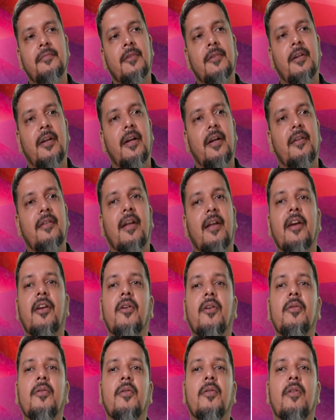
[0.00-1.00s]
Right. Thank
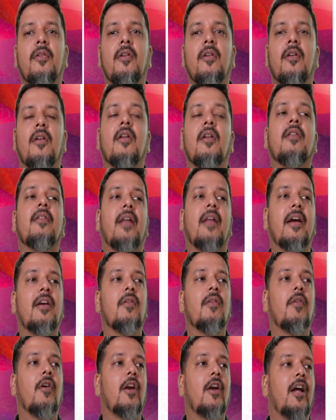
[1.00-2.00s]
you. Thank you
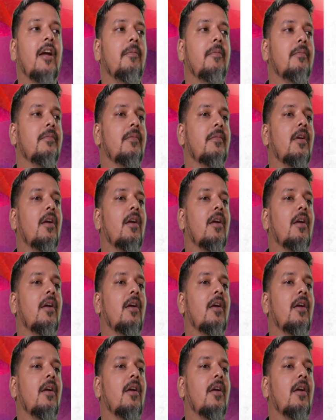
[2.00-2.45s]
for your time.